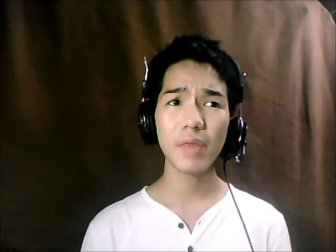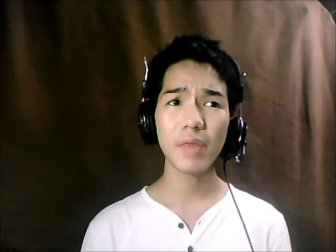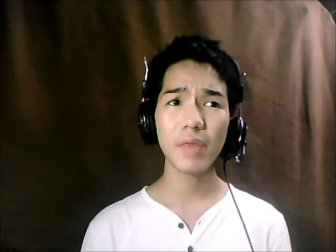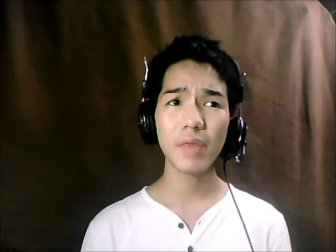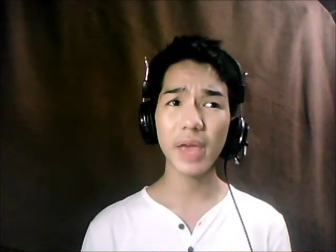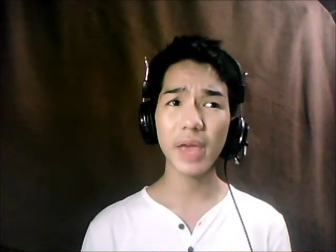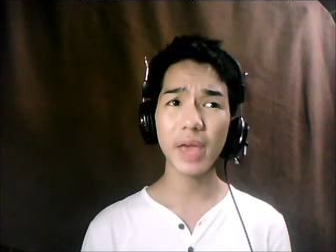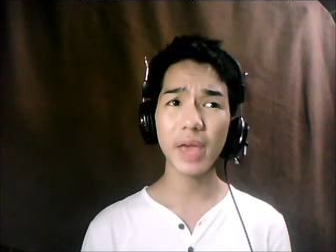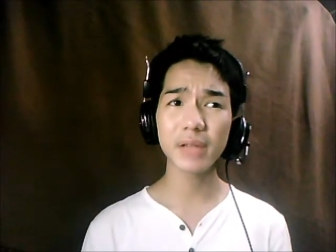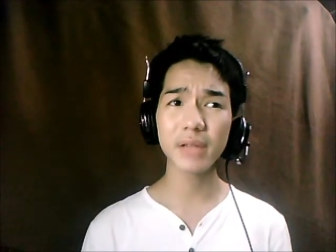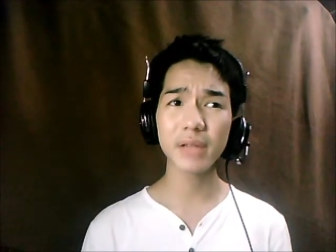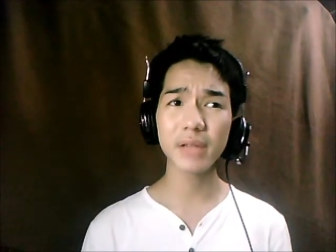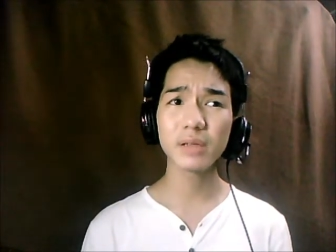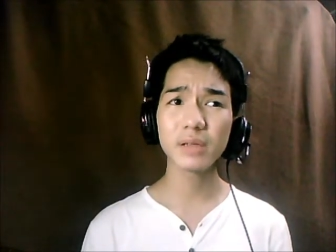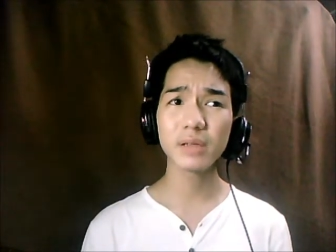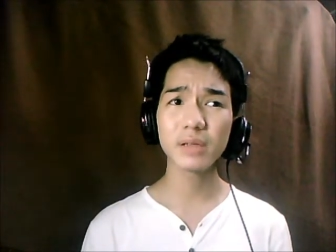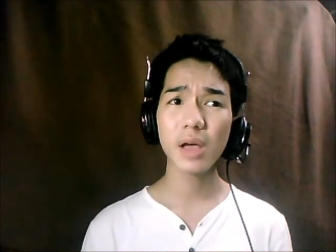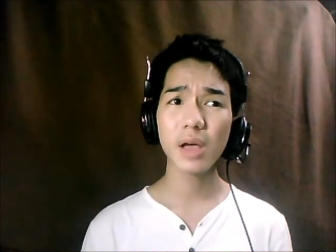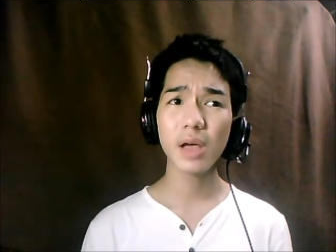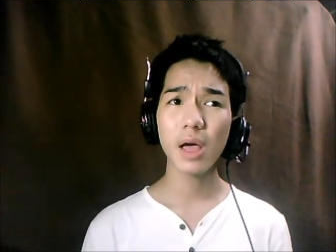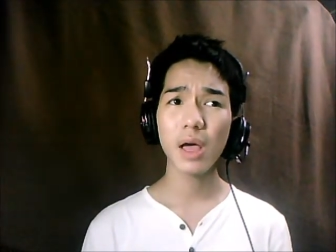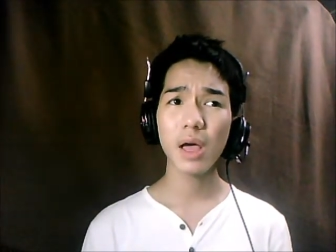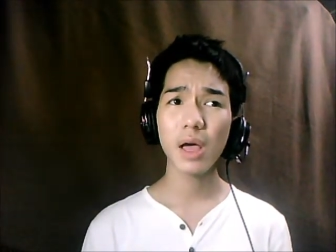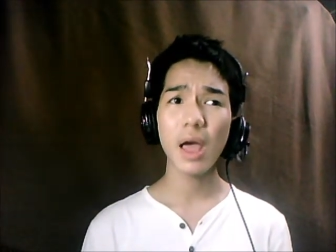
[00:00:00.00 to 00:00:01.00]
then
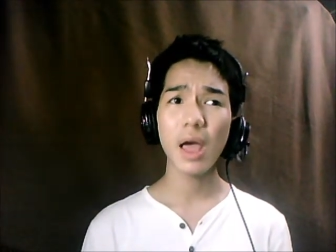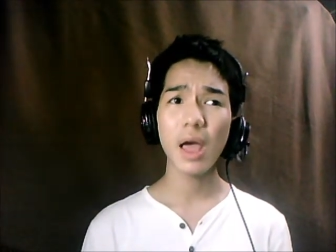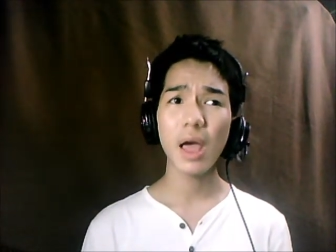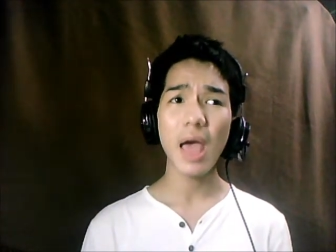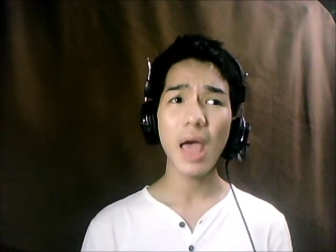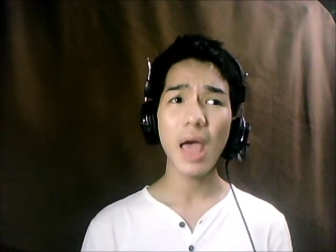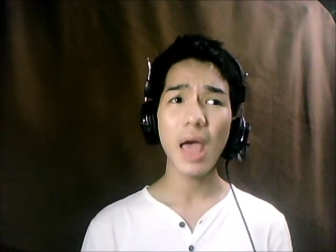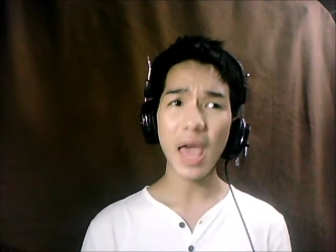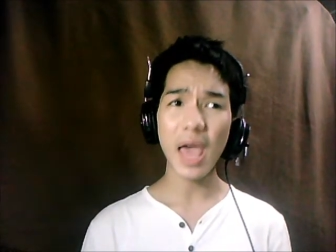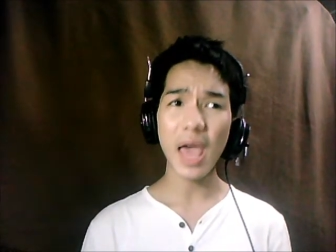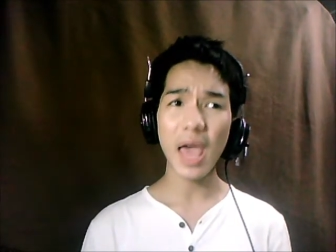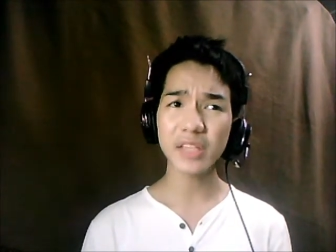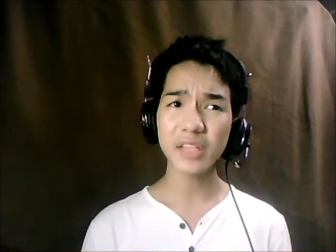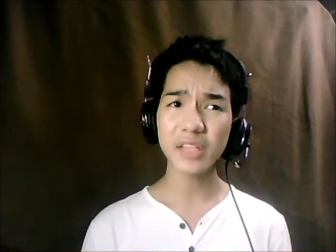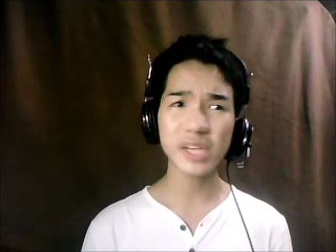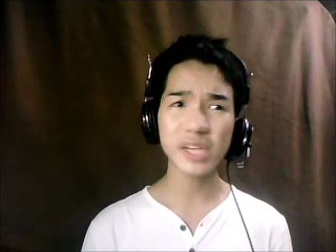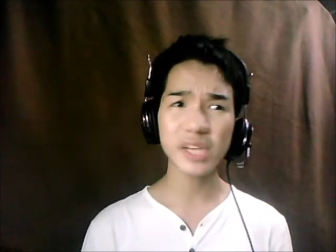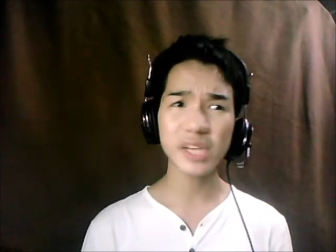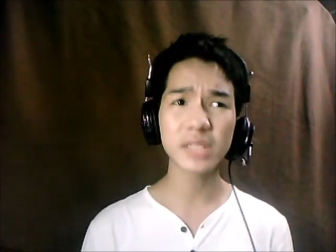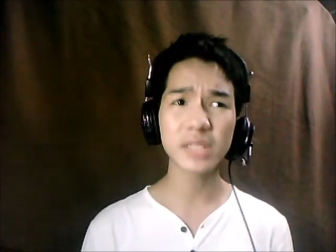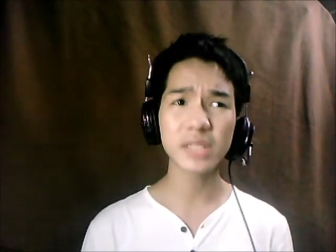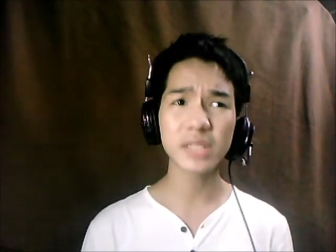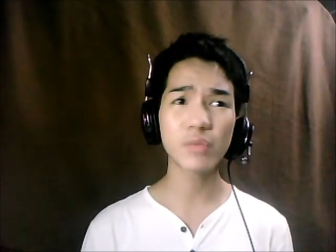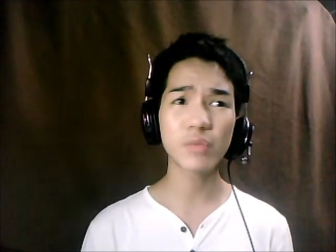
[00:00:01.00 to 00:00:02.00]

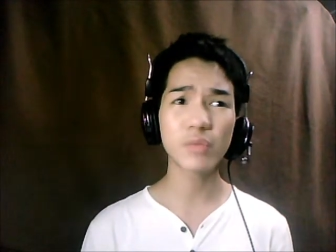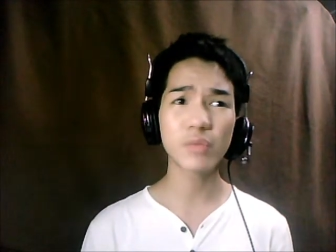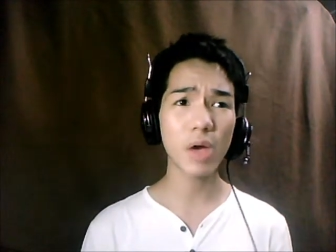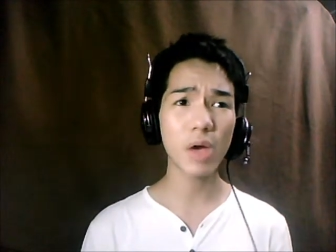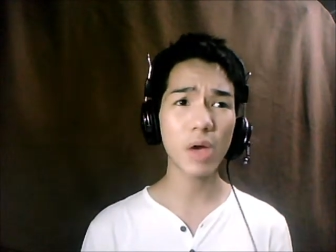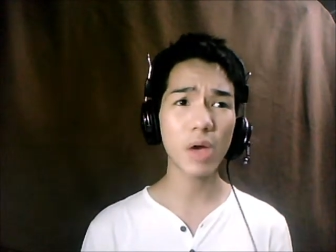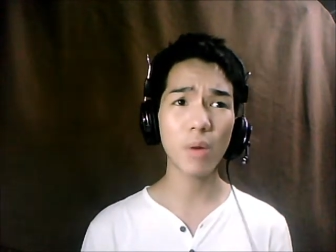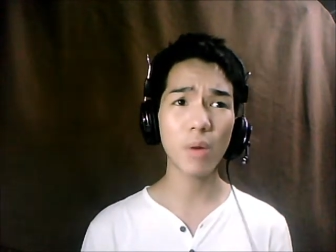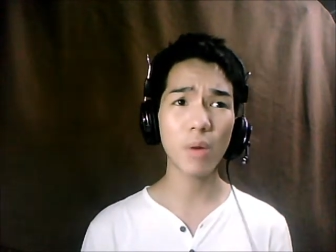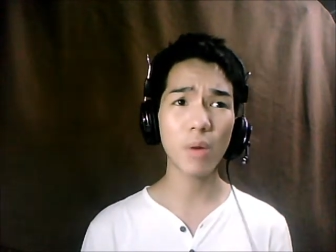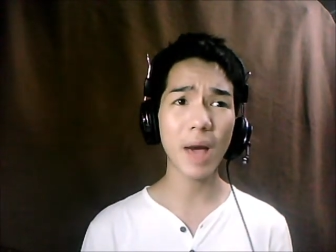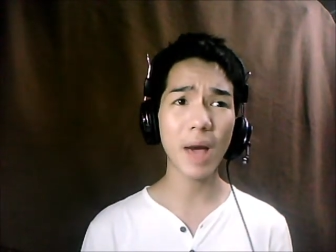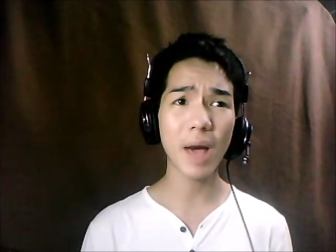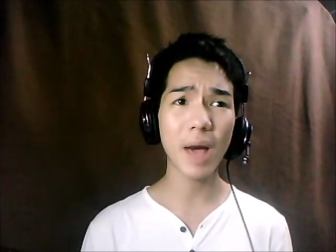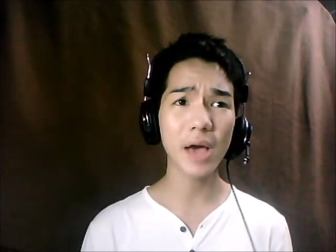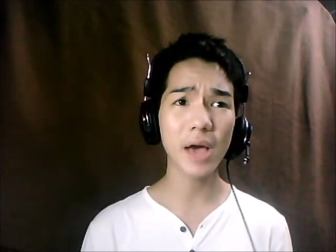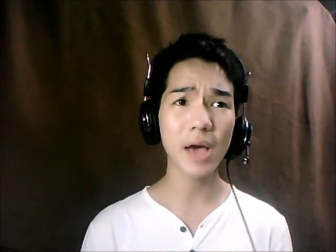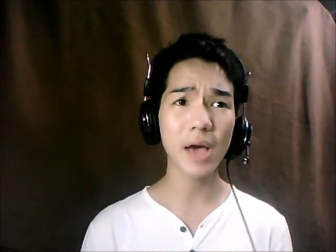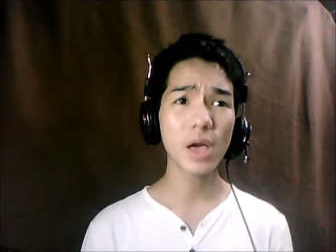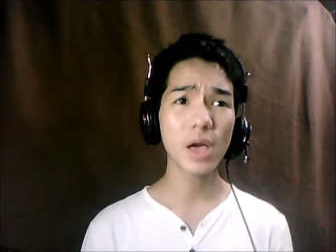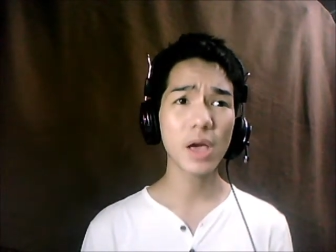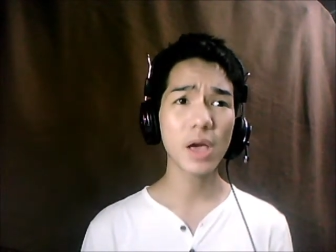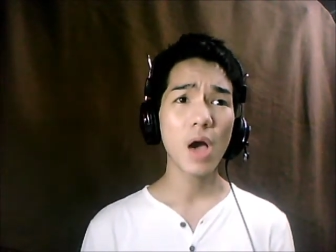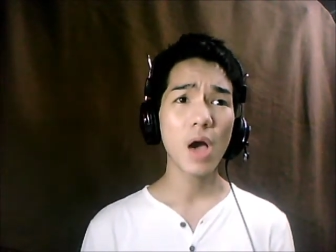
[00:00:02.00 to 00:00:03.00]
attains well
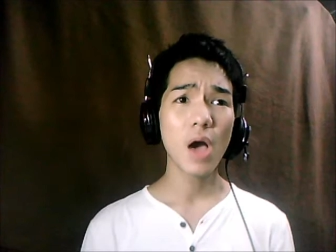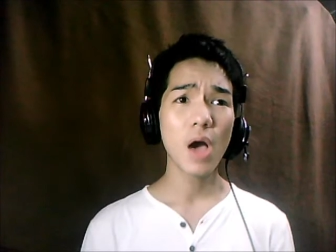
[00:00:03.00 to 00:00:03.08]
by